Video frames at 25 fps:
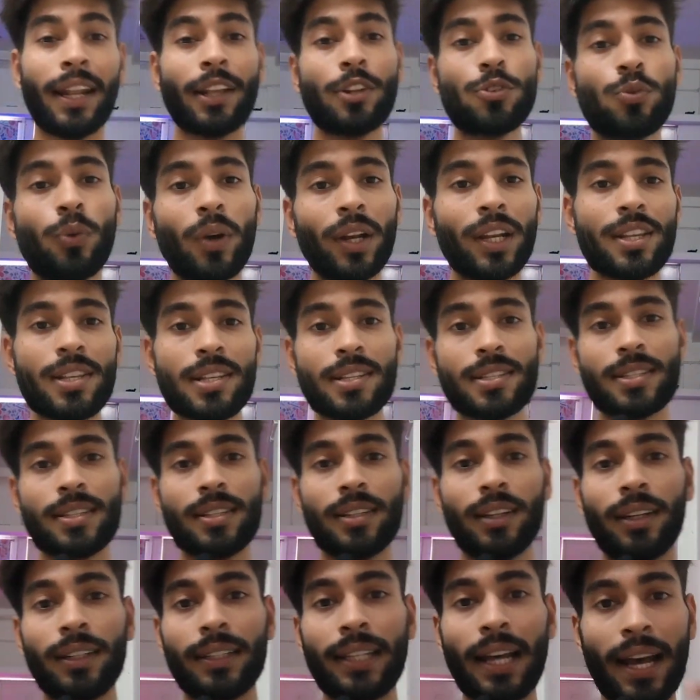Next one is
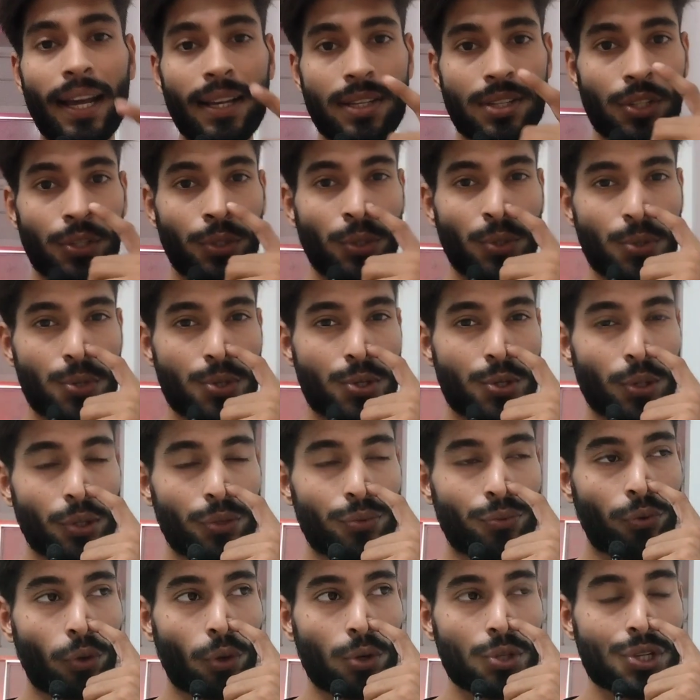that you
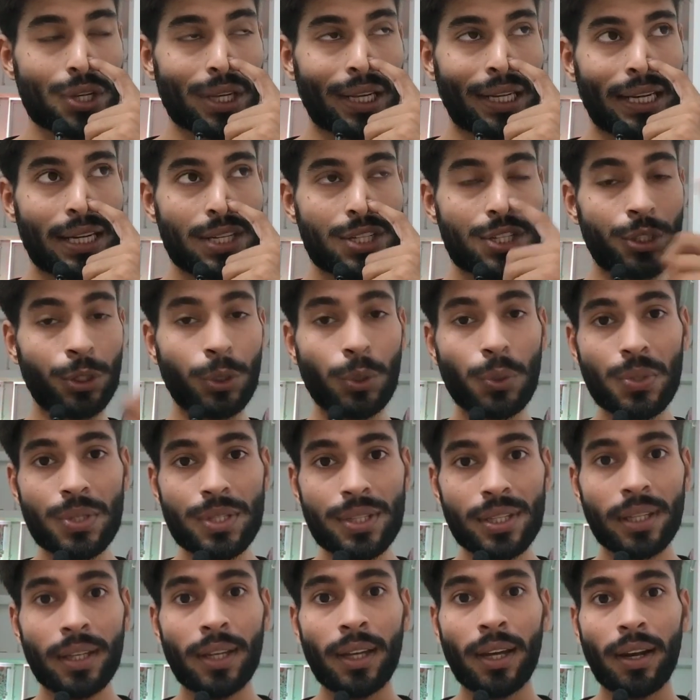should watch English
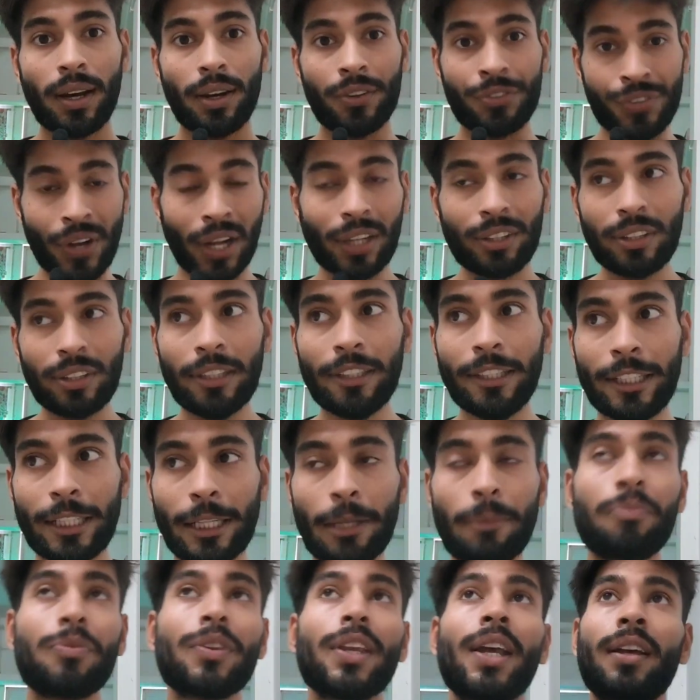news
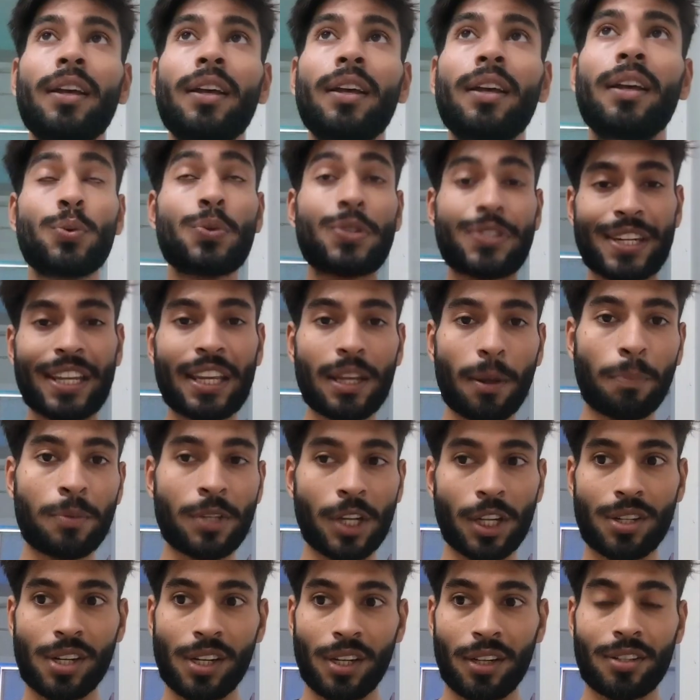regularly to stay
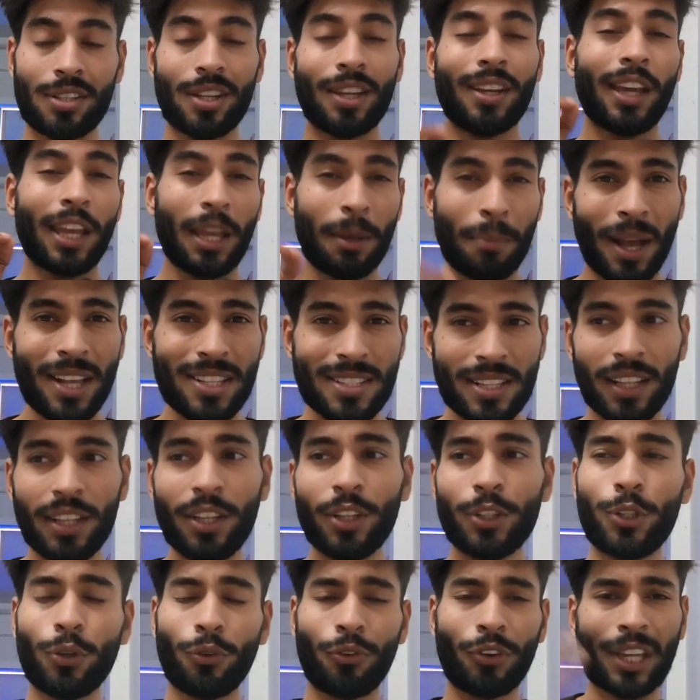updated.
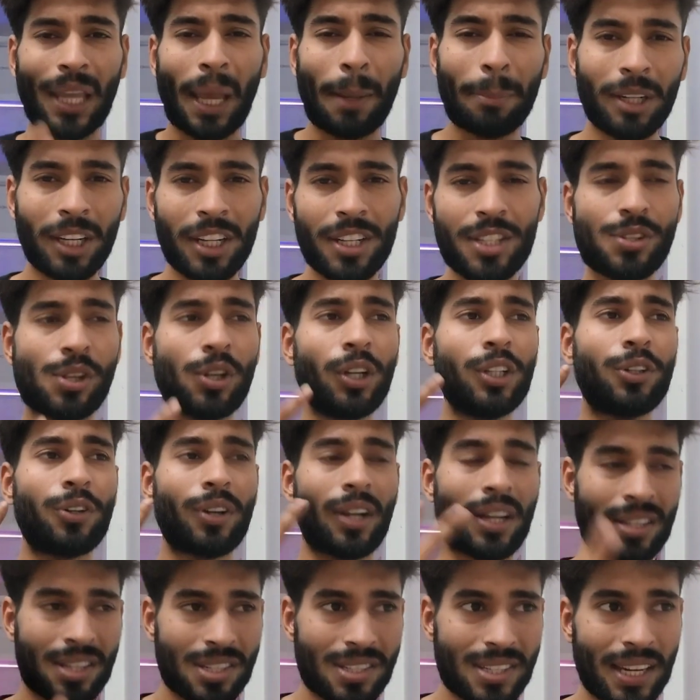Imagine your vocabulary is good,
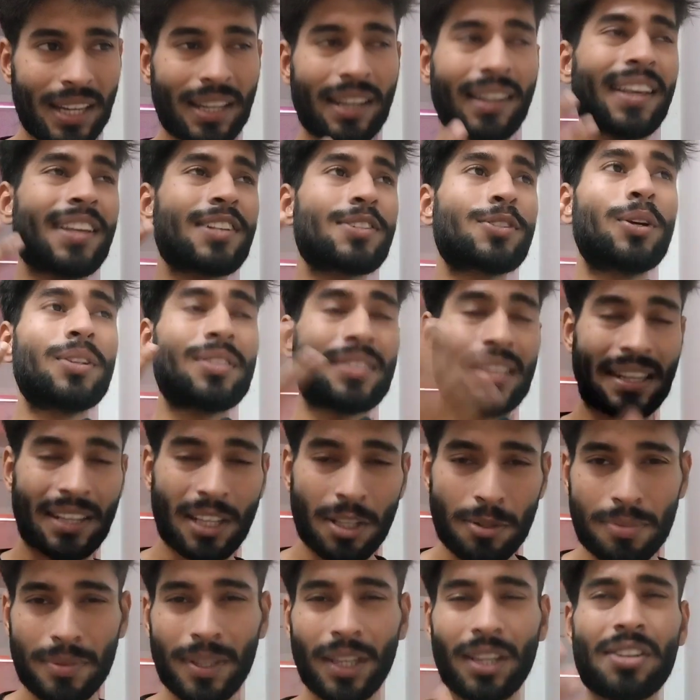your understanding is good,
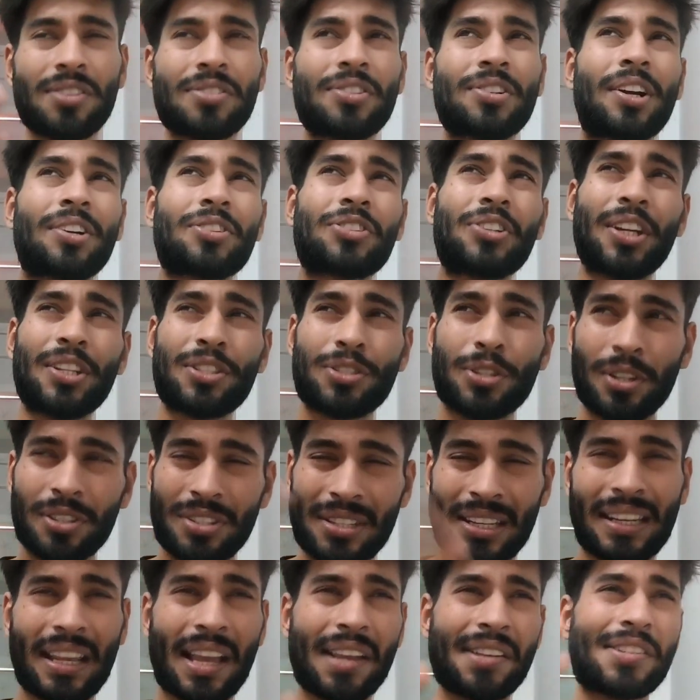sentence making structure is good,
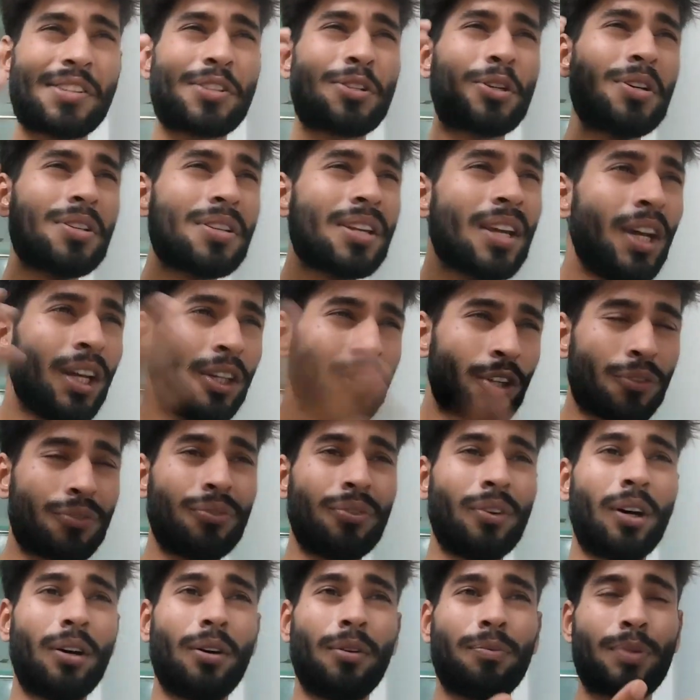syntax is good, your
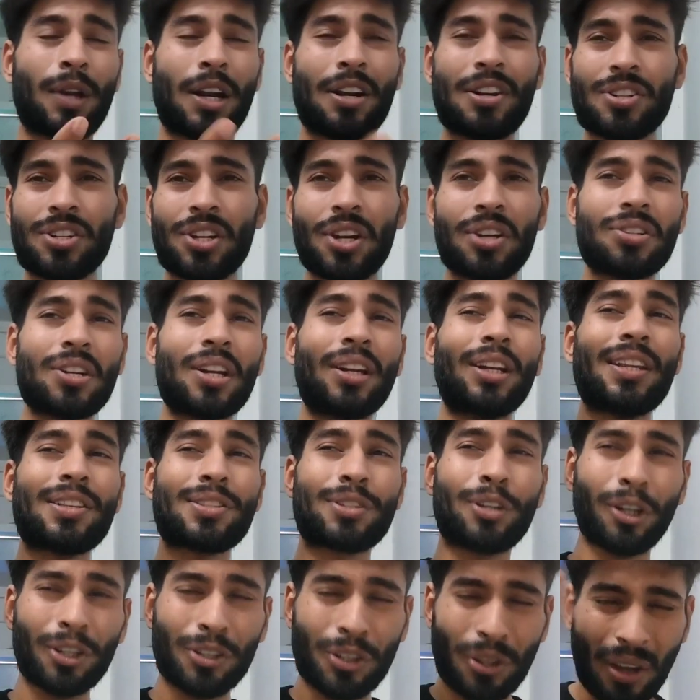pronunciation
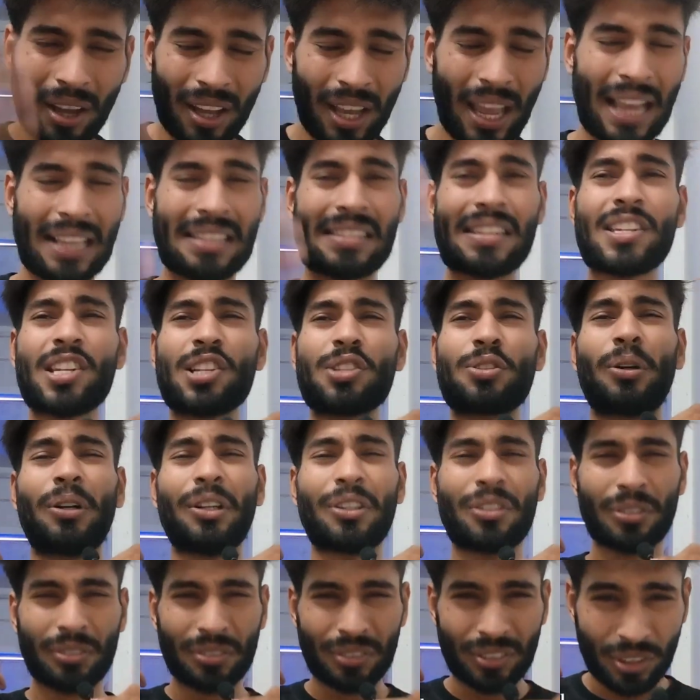is good, your accent is
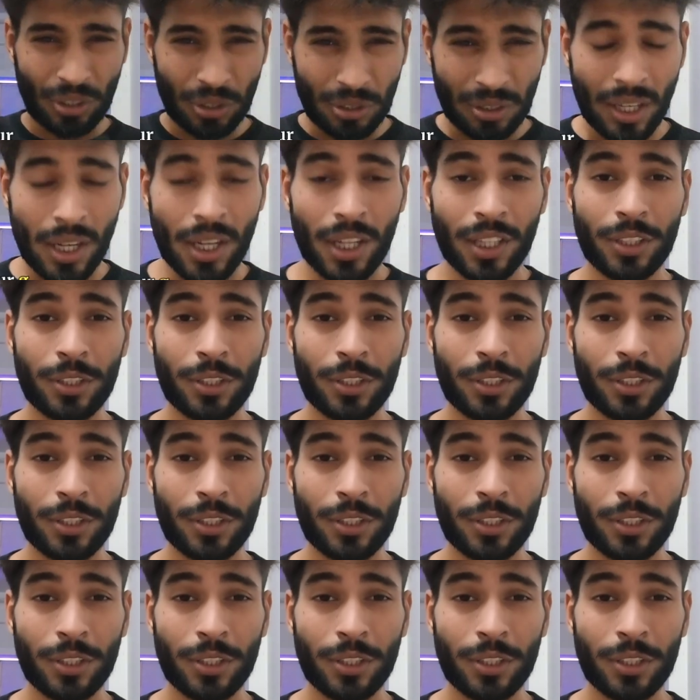good, your